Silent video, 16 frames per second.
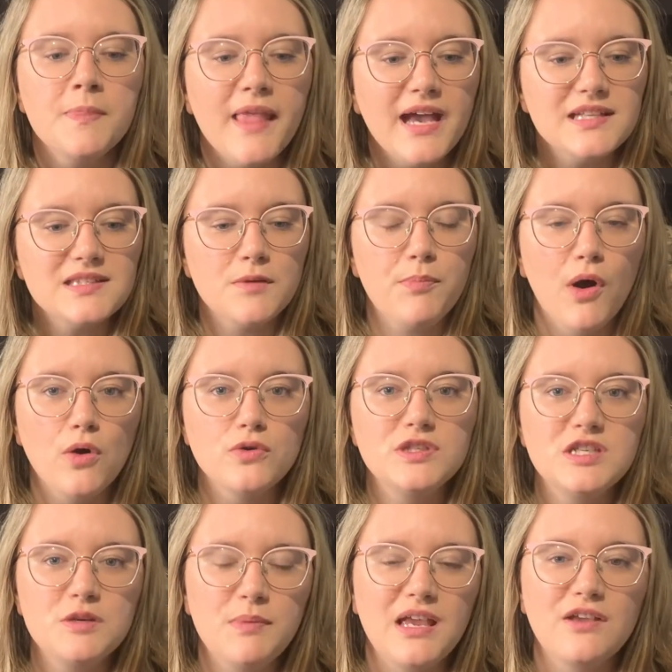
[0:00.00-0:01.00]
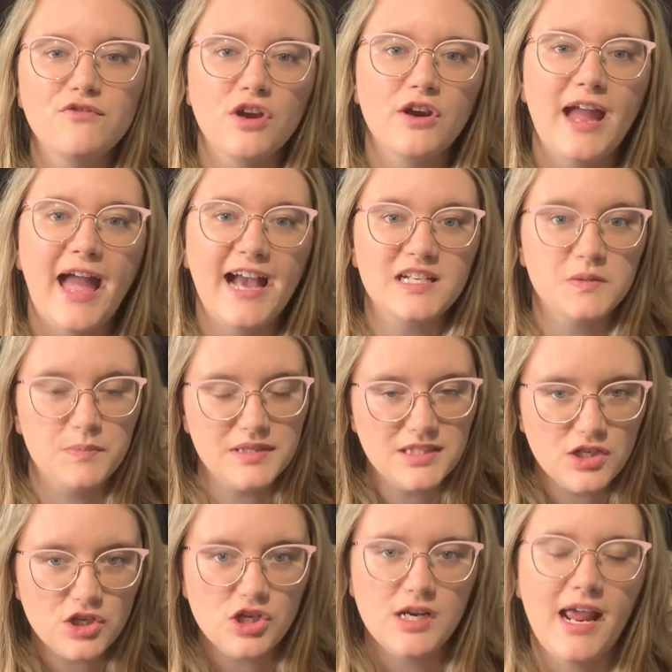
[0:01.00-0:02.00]
as opposed to being very
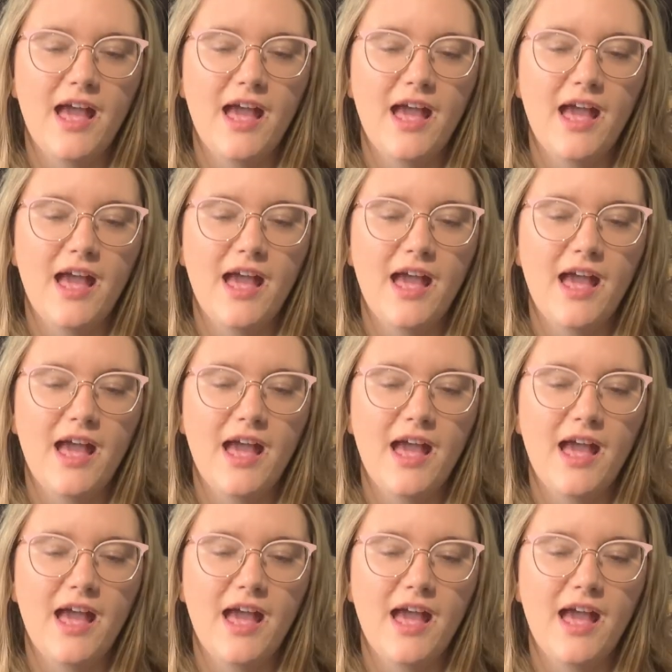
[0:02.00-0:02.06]
exposition